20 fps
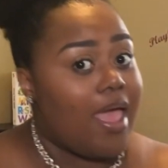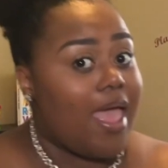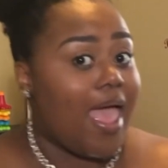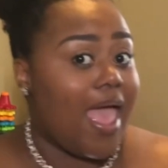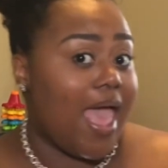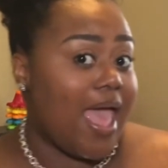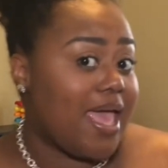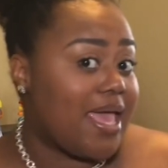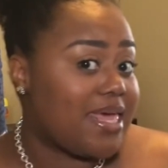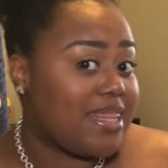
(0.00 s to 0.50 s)

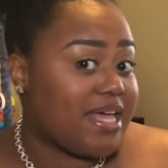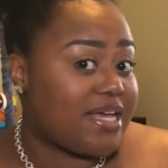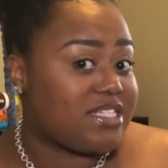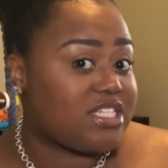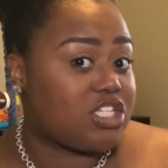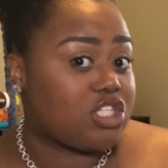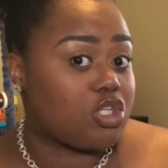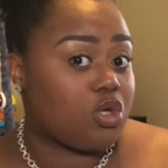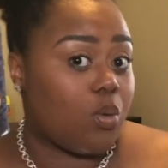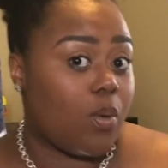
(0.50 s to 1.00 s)
Hey, that's
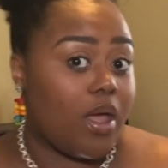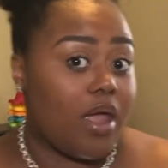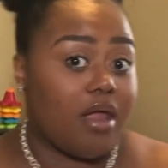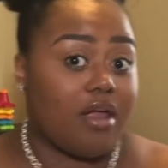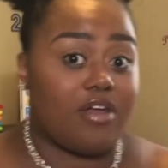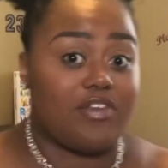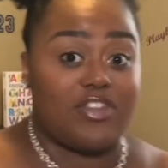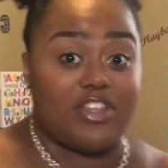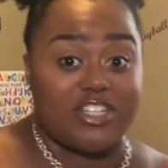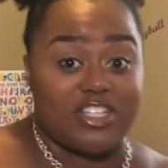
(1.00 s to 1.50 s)
a
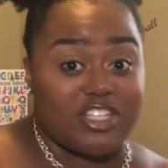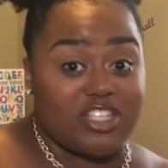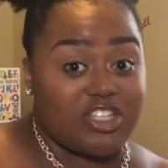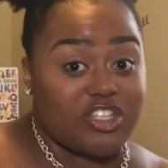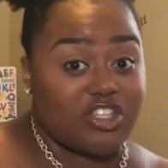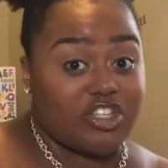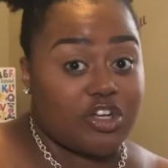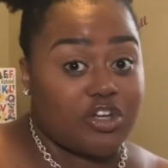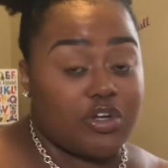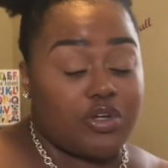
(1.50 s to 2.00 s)
square, this is a
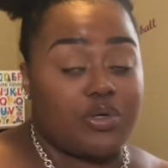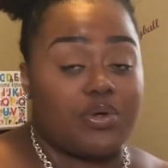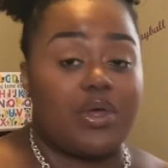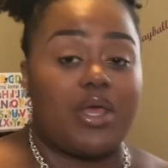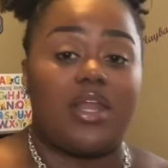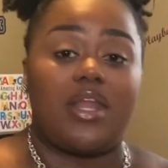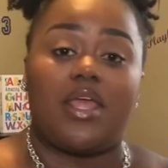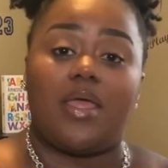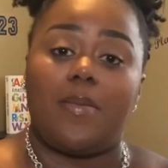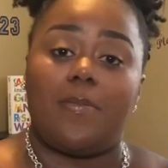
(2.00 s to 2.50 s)
circle,
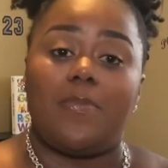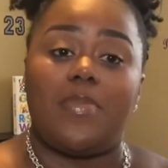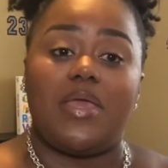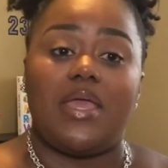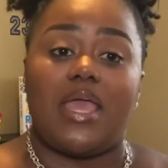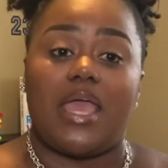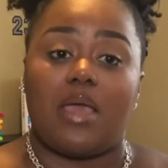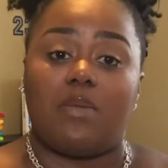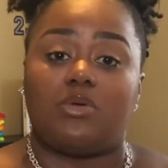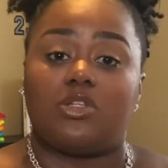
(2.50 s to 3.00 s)
and him
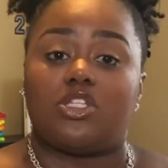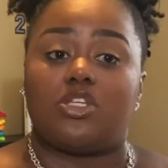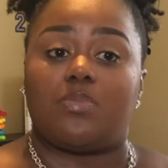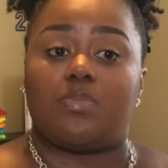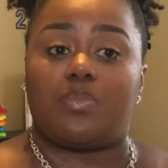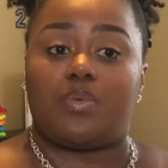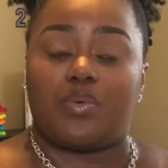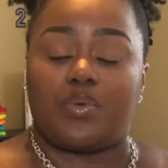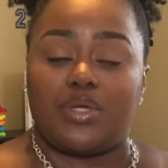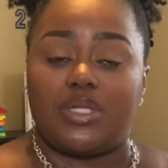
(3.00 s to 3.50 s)
being able to
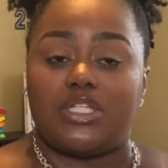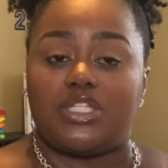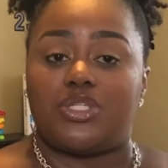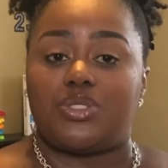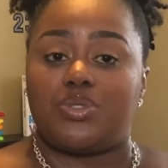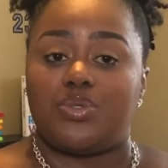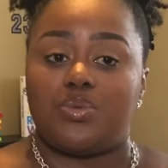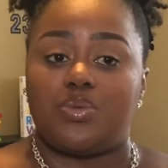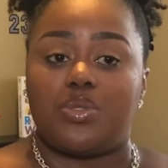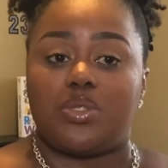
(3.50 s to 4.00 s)
point
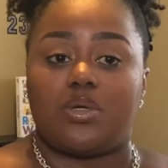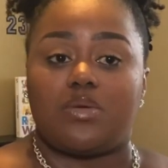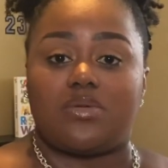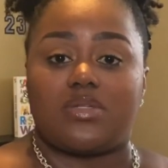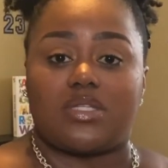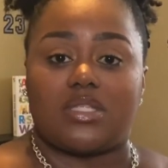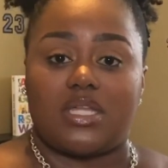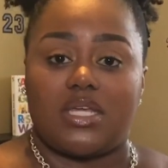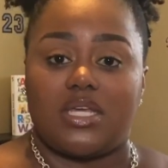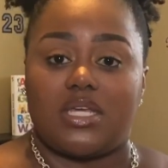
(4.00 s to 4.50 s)
to those
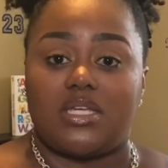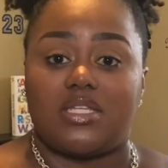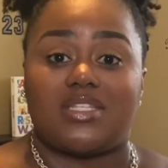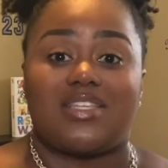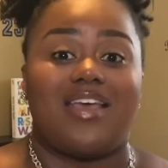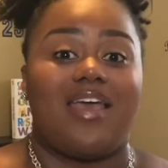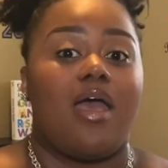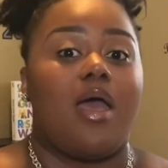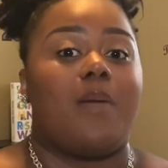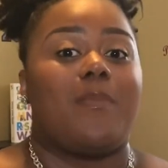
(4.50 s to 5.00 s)
things,
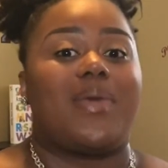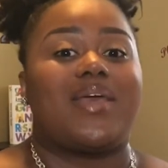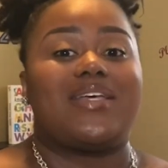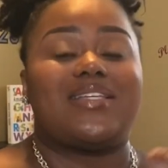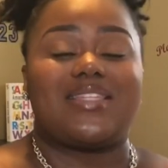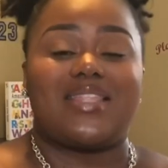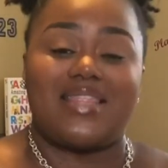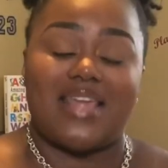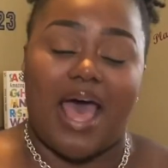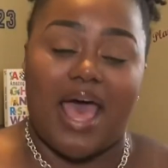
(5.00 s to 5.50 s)

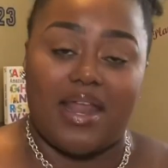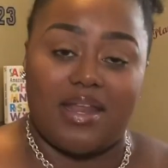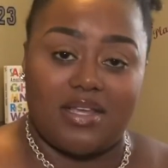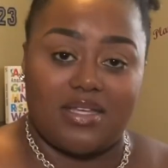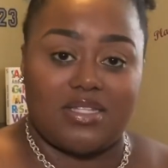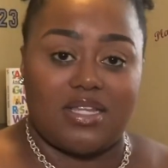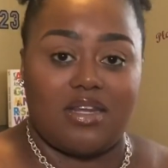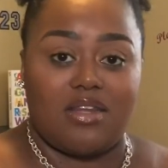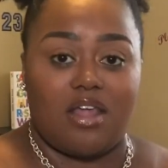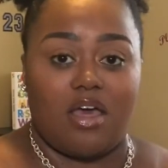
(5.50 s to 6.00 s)
because that
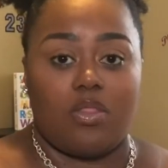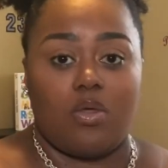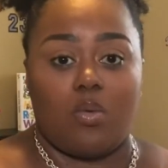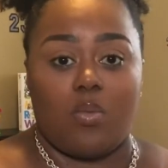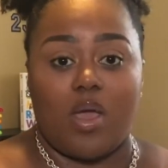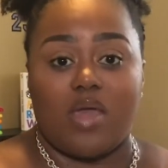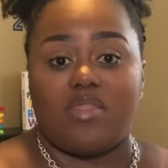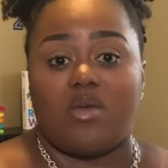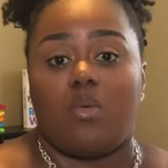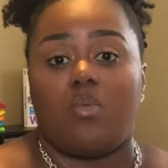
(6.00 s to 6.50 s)
is another
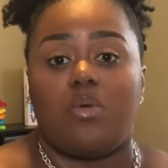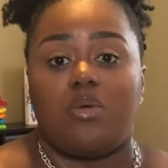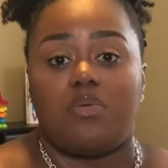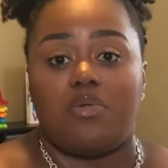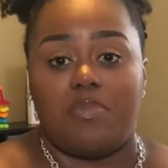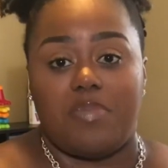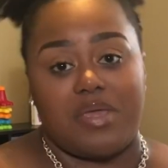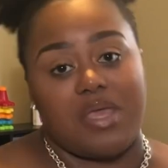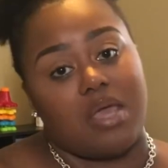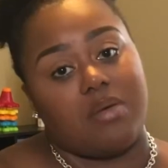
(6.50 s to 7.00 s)
way that we
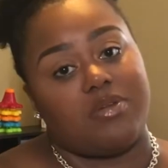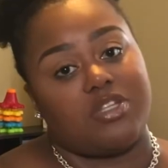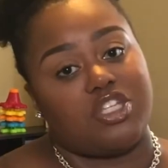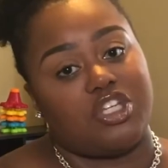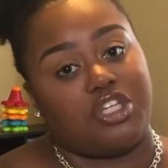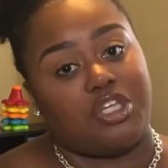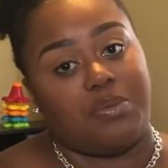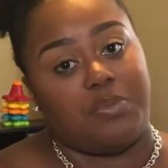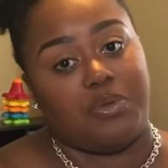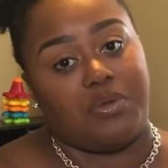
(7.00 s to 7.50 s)
would be able to
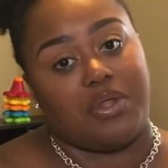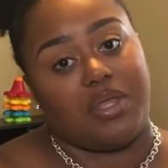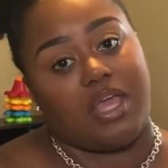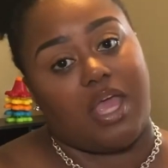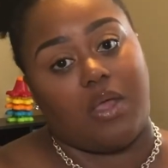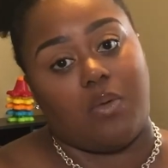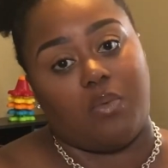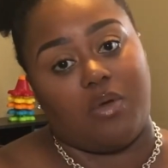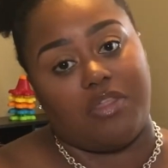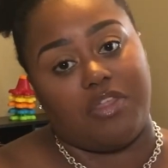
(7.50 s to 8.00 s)

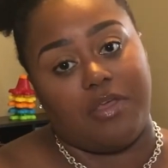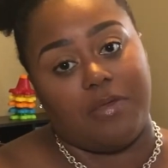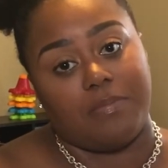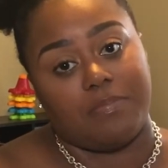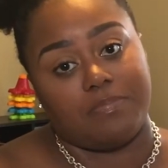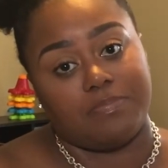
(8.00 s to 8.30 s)
communicate with him.